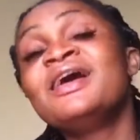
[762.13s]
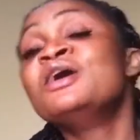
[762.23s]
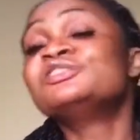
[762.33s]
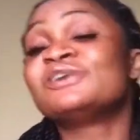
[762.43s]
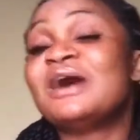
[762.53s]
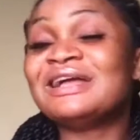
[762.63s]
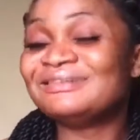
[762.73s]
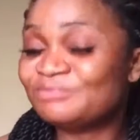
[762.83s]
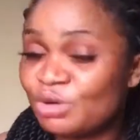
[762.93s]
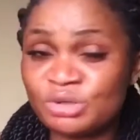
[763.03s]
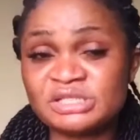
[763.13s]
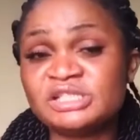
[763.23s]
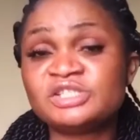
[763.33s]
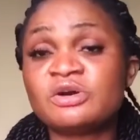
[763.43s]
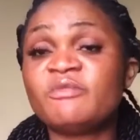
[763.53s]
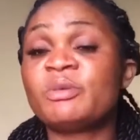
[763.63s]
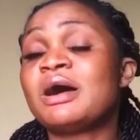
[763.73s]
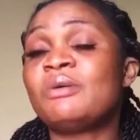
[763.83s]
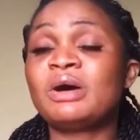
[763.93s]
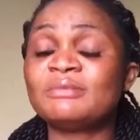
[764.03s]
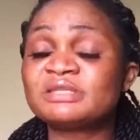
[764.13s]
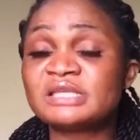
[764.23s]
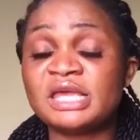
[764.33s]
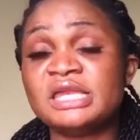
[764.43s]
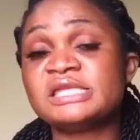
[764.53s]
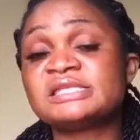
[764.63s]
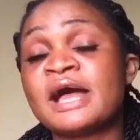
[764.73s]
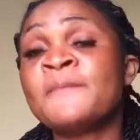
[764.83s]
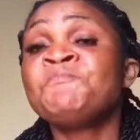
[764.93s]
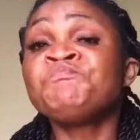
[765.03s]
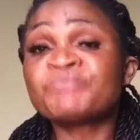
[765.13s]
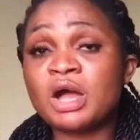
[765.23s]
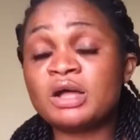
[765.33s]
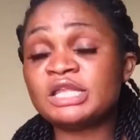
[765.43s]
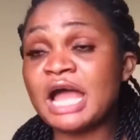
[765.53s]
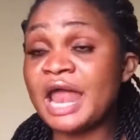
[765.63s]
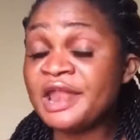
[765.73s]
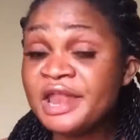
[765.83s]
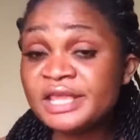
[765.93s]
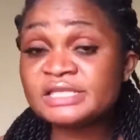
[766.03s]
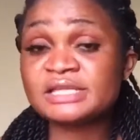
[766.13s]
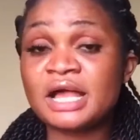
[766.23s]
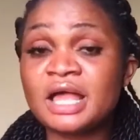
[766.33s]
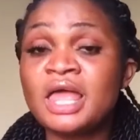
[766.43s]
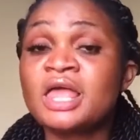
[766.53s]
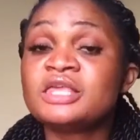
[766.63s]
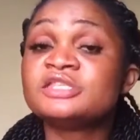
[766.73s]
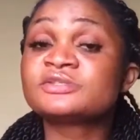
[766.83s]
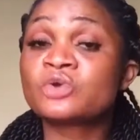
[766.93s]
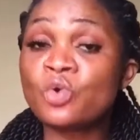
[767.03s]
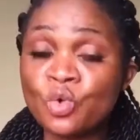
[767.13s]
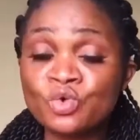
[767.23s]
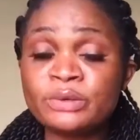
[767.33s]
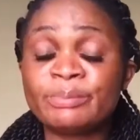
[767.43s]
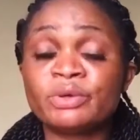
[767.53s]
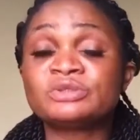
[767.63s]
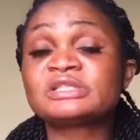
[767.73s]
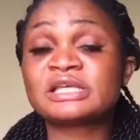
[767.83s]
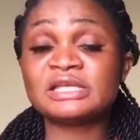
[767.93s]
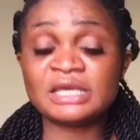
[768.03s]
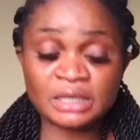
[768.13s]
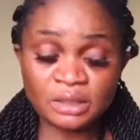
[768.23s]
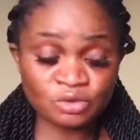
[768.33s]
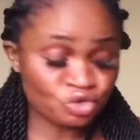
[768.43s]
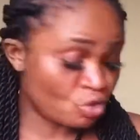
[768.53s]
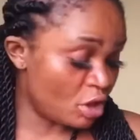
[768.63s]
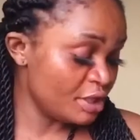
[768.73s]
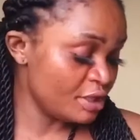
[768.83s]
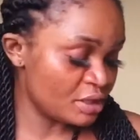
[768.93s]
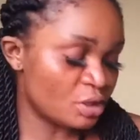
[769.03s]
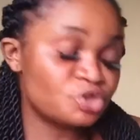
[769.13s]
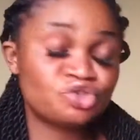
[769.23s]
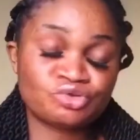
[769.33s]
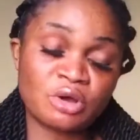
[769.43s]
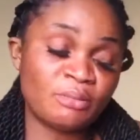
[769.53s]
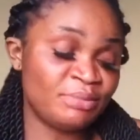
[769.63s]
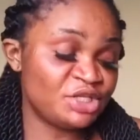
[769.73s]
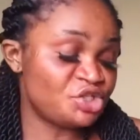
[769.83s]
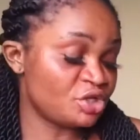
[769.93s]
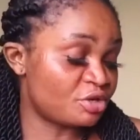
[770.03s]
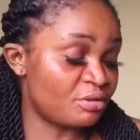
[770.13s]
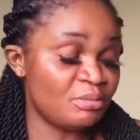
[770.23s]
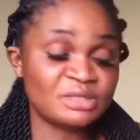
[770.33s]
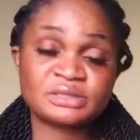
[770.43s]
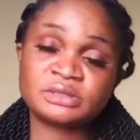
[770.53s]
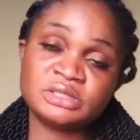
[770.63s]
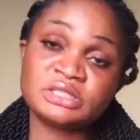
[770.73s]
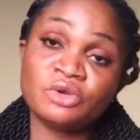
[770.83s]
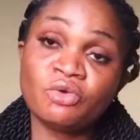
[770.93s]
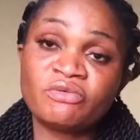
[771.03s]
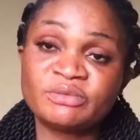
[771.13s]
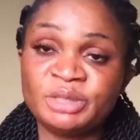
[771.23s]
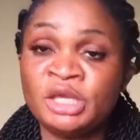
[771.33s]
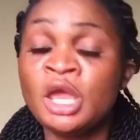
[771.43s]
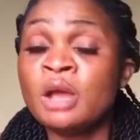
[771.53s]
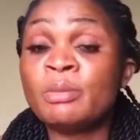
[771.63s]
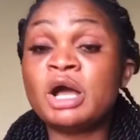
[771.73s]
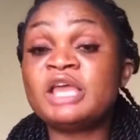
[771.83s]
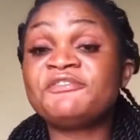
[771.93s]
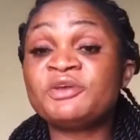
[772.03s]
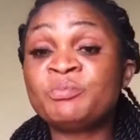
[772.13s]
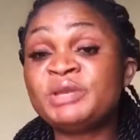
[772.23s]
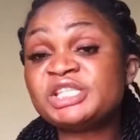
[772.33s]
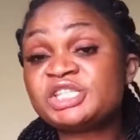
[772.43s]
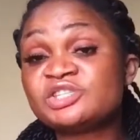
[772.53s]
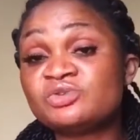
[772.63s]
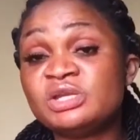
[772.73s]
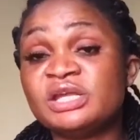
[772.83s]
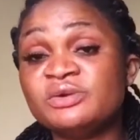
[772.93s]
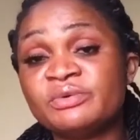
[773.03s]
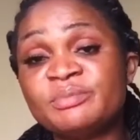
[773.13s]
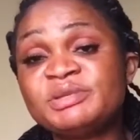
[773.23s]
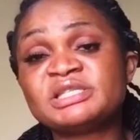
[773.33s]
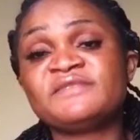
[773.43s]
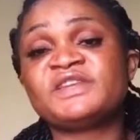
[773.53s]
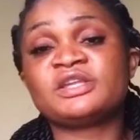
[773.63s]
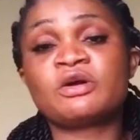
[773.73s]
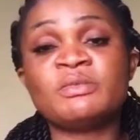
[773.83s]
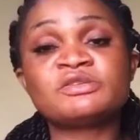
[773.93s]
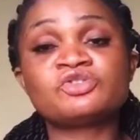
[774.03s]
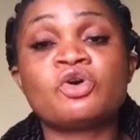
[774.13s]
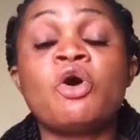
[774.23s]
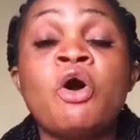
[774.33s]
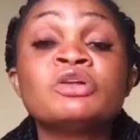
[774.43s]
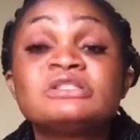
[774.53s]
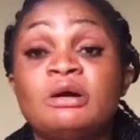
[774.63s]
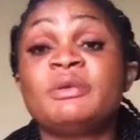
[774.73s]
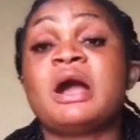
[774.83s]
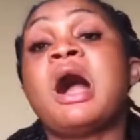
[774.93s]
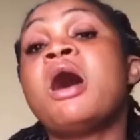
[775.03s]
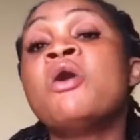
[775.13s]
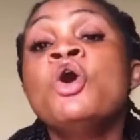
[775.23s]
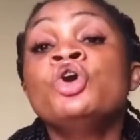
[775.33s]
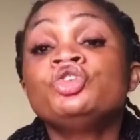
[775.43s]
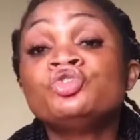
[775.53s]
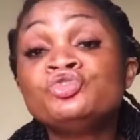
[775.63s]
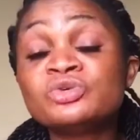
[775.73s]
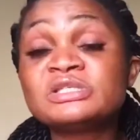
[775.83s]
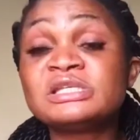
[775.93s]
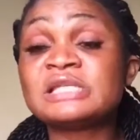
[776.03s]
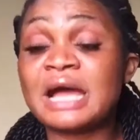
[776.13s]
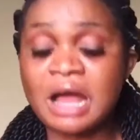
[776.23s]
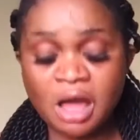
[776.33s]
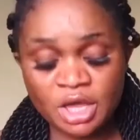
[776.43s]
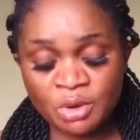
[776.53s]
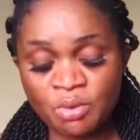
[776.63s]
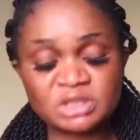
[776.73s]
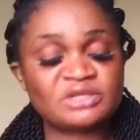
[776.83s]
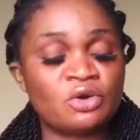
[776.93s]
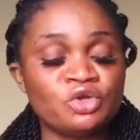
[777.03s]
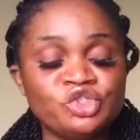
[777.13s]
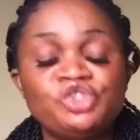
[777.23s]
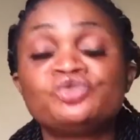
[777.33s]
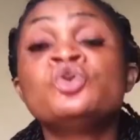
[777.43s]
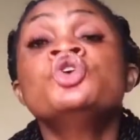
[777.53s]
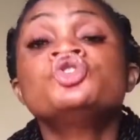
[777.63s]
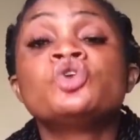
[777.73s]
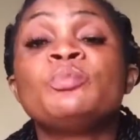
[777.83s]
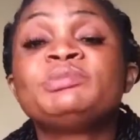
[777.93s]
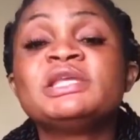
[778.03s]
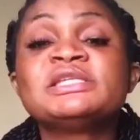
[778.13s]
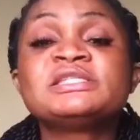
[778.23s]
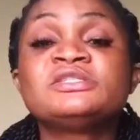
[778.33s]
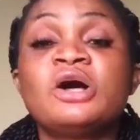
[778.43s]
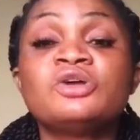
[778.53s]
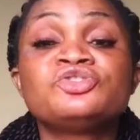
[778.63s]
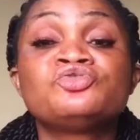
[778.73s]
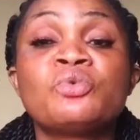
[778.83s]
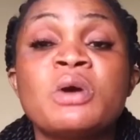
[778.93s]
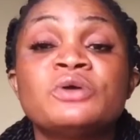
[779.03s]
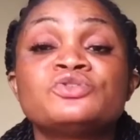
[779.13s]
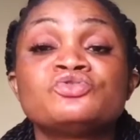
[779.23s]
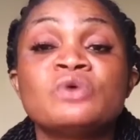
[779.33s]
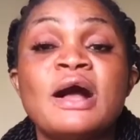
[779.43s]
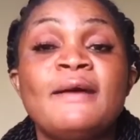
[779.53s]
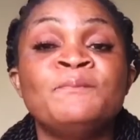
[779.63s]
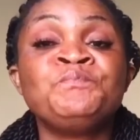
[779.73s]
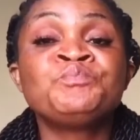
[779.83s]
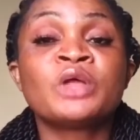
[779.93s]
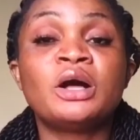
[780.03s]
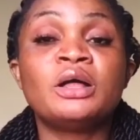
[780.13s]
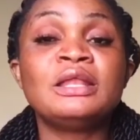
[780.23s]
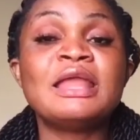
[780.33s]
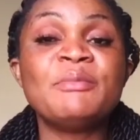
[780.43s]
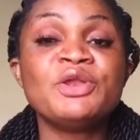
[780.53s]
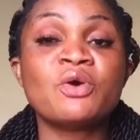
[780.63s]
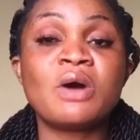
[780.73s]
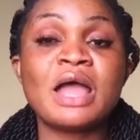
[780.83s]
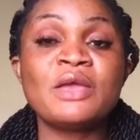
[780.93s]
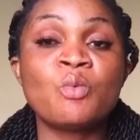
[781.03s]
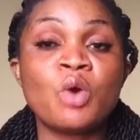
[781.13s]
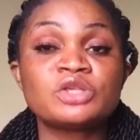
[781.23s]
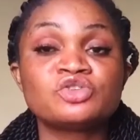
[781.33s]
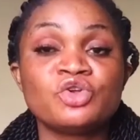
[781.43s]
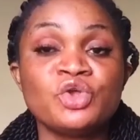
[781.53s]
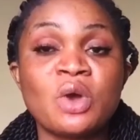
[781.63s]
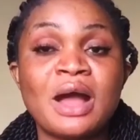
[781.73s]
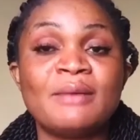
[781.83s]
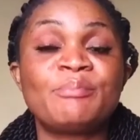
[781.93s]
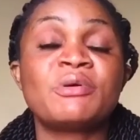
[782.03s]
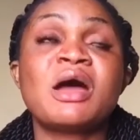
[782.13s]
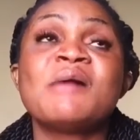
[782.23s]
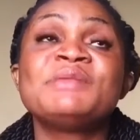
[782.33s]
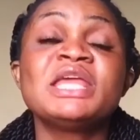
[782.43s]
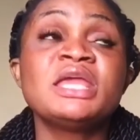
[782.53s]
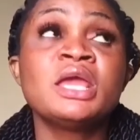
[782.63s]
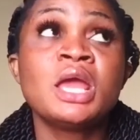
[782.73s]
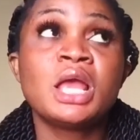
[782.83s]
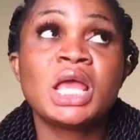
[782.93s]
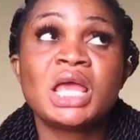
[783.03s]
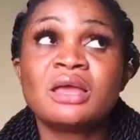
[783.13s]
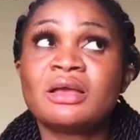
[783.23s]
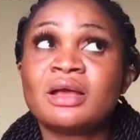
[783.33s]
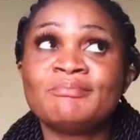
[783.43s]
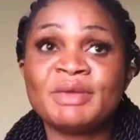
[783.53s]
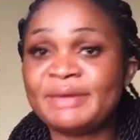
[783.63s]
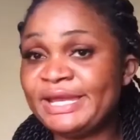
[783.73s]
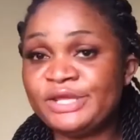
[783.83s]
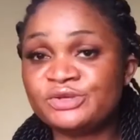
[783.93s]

So I am not cutting it off. But what I'm saying is that the Aneeza is good, but you calling it a strong bleaching cream is a no for me. But if it bleaches you in any way, please leave it in the comment section or tell me how you used it and how it worked on you. So please do well to let me know how it worked on you, and probably maybe I didn't